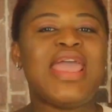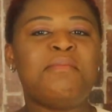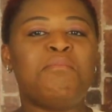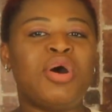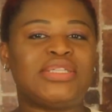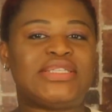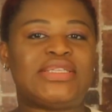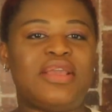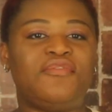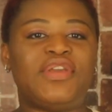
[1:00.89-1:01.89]
A
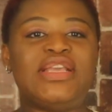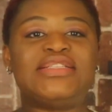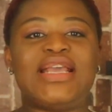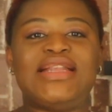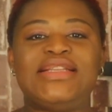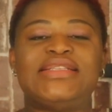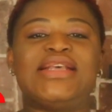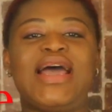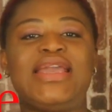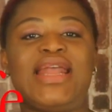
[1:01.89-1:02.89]
Mortsafe is a
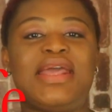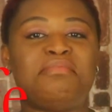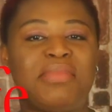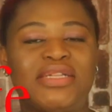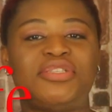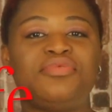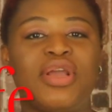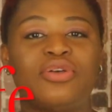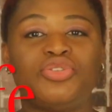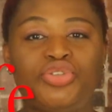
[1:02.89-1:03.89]
design and
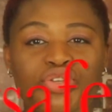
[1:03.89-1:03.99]
materials